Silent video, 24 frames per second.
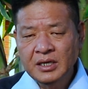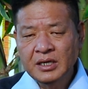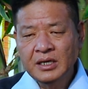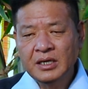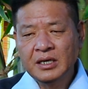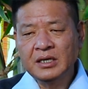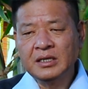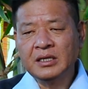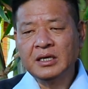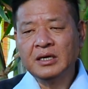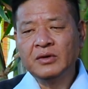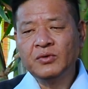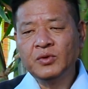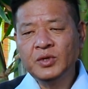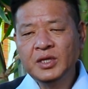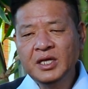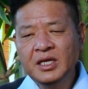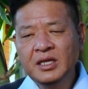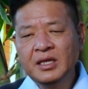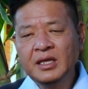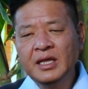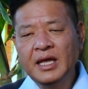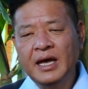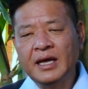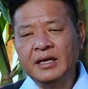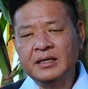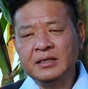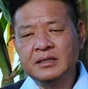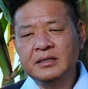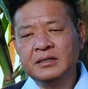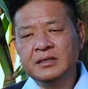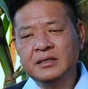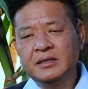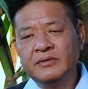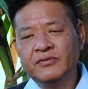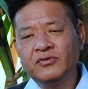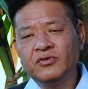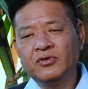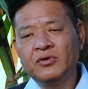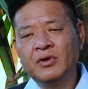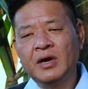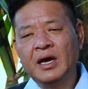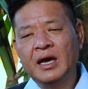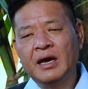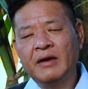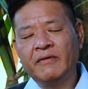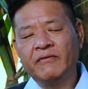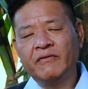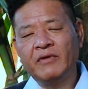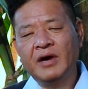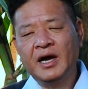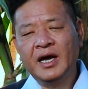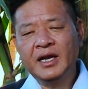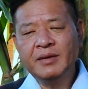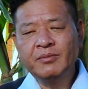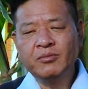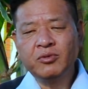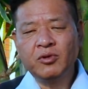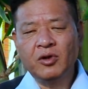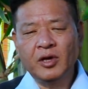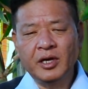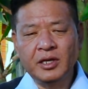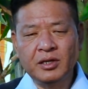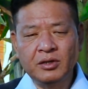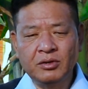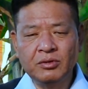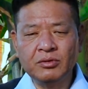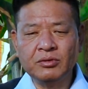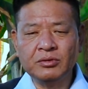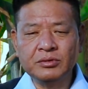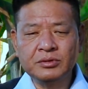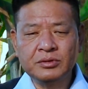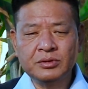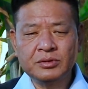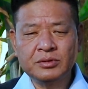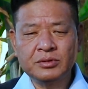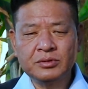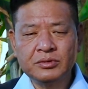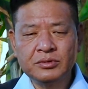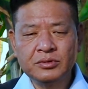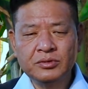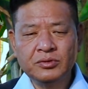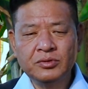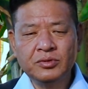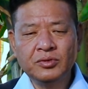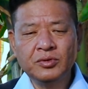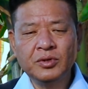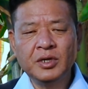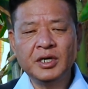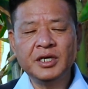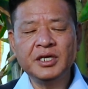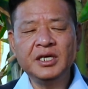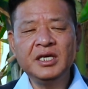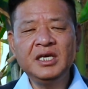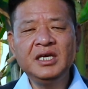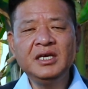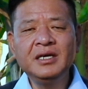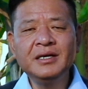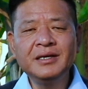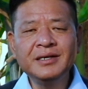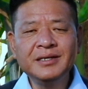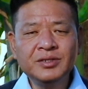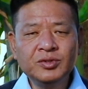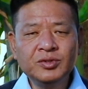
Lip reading: And now within that, if you have unemployed youths who are eager